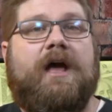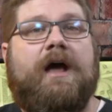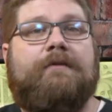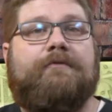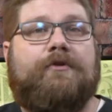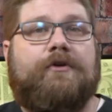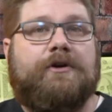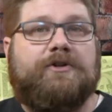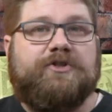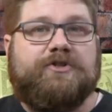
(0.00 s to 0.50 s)

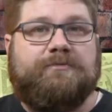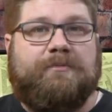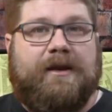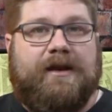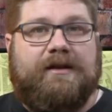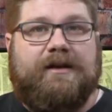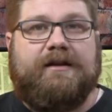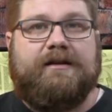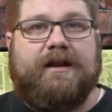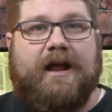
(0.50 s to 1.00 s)

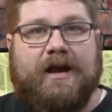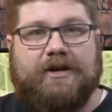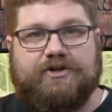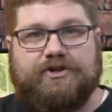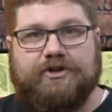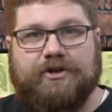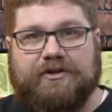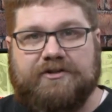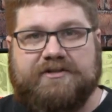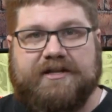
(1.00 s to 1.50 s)
ever-expanding
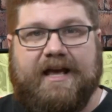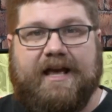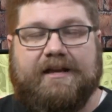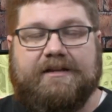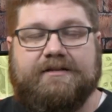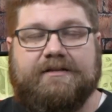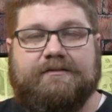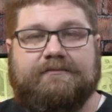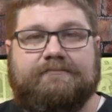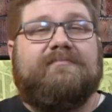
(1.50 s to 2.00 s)
national
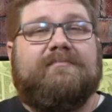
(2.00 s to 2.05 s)
debt.